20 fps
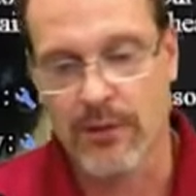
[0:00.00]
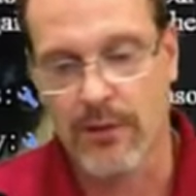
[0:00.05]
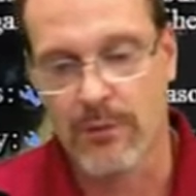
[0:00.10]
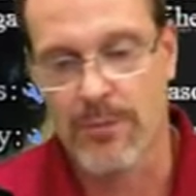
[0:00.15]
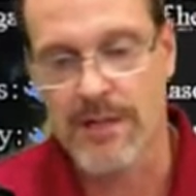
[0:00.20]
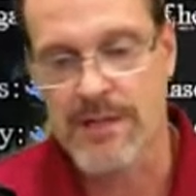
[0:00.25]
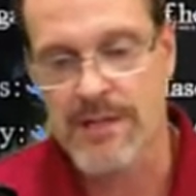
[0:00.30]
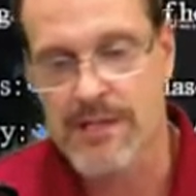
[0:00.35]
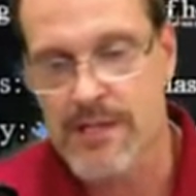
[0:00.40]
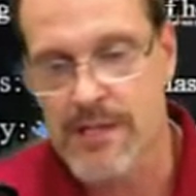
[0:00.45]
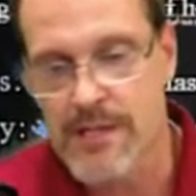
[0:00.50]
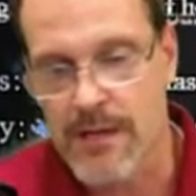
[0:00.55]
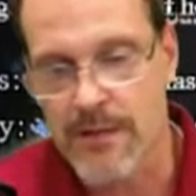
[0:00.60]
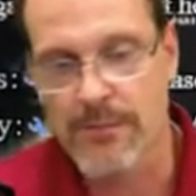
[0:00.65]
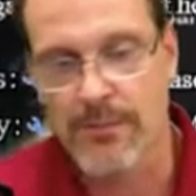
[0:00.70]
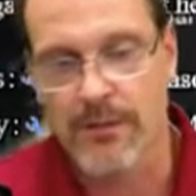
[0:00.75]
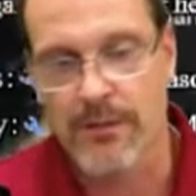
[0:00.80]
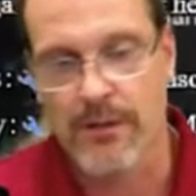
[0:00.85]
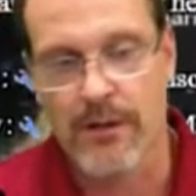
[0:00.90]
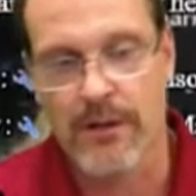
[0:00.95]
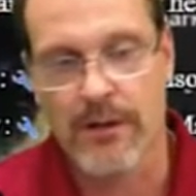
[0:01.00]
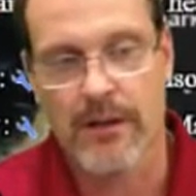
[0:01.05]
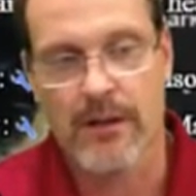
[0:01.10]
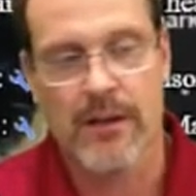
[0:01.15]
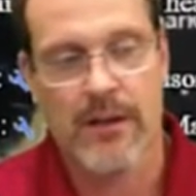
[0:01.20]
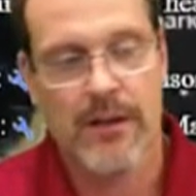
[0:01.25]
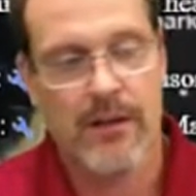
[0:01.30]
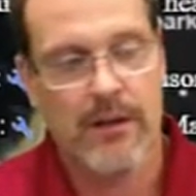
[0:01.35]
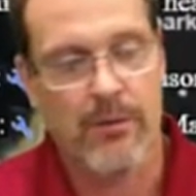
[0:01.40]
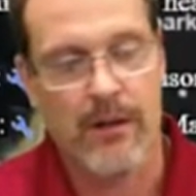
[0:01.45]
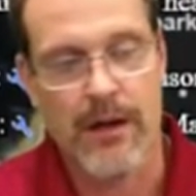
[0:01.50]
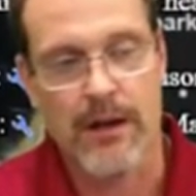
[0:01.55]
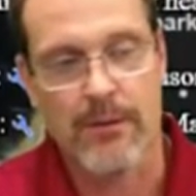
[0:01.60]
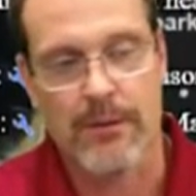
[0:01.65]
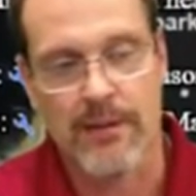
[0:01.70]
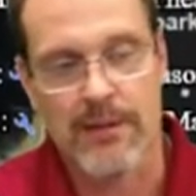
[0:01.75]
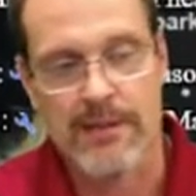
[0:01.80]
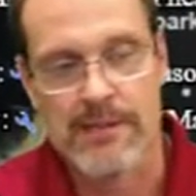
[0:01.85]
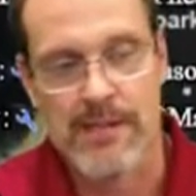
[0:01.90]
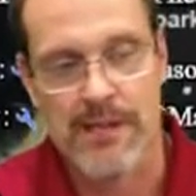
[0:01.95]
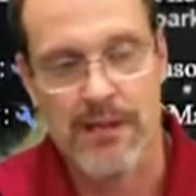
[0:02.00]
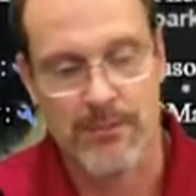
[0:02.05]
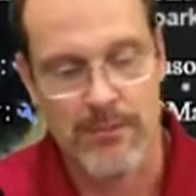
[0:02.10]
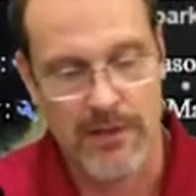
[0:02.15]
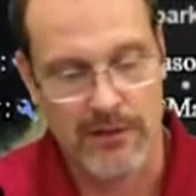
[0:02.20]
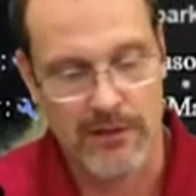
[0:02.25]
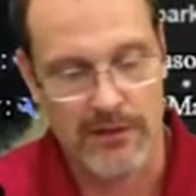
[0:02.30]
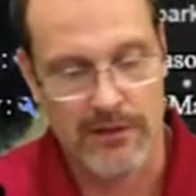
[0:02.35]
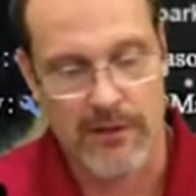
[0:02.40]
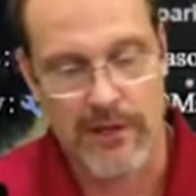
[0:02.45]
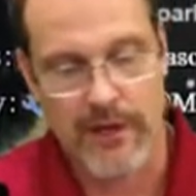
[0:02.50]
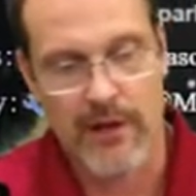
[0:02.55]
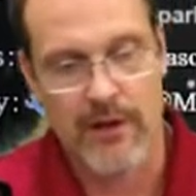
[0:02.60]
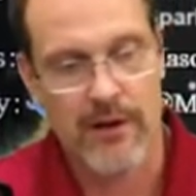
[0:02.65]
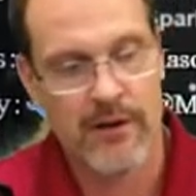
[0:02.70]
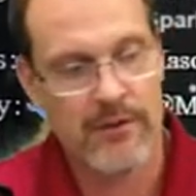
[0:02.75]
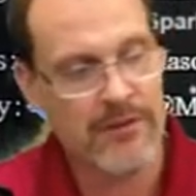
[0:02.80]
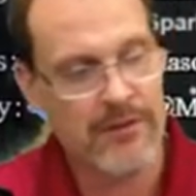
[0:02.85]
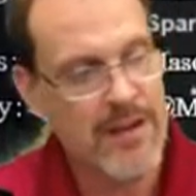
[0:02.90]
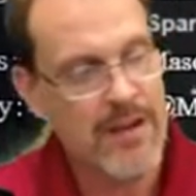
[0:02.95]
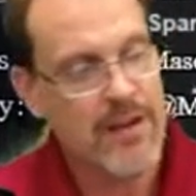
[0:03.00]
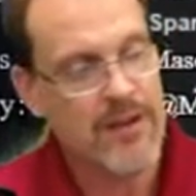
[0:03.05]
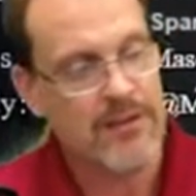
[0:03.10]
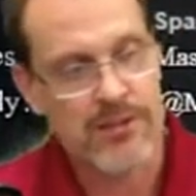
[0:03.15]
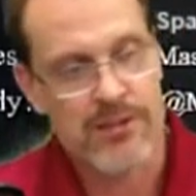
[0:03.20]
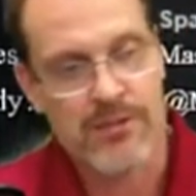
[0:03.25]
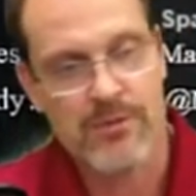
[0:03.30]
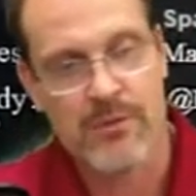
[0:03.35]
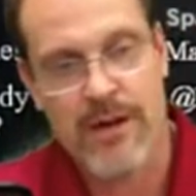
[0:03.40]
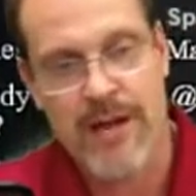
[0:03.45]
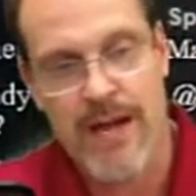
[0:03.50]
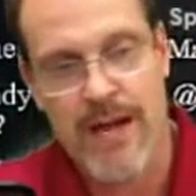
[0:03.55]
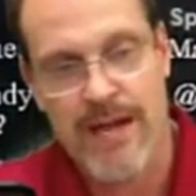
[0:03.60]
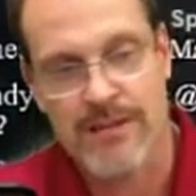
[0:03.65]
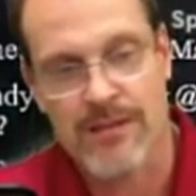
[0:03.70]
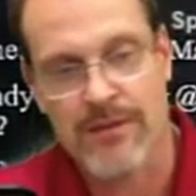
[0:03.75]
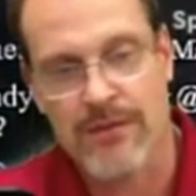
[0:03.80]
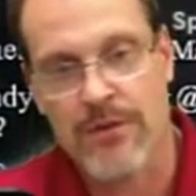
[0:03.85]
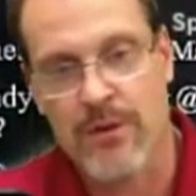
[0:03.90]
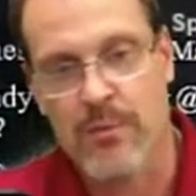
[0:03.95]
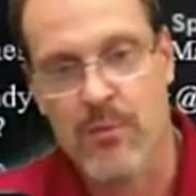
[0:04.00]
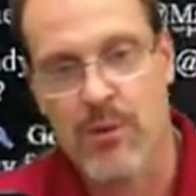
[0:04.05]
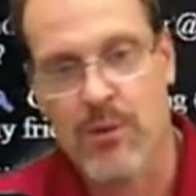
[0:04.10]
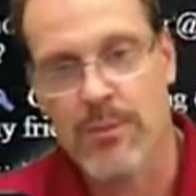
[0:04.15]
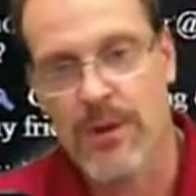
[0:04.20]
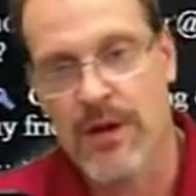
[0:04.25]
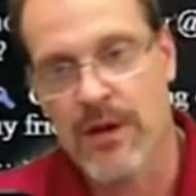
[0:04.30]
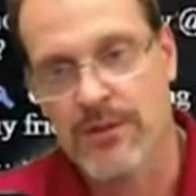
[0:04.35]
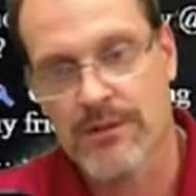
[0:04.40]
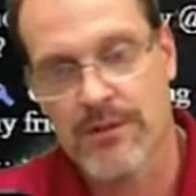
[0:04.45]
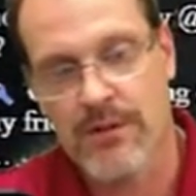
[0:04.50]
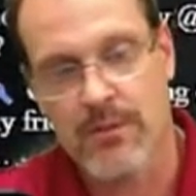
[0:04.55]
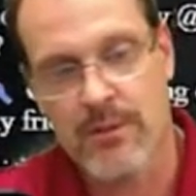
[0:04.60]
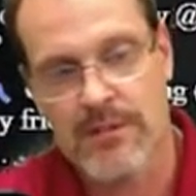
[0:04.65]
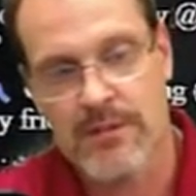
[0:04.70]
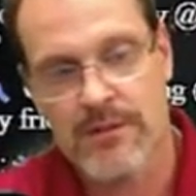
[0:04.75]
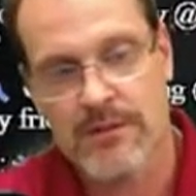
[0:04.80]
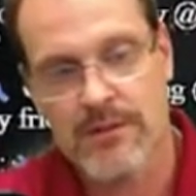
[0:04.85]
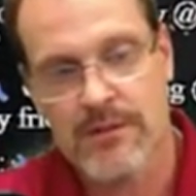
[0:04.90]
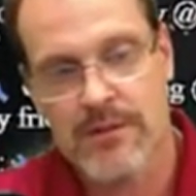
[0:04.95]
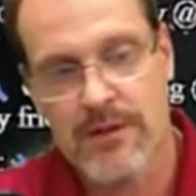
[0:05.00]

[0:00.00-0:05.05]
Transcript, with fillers: bit simpler what I would consider be learning curve. This one has a few more bells and whistles,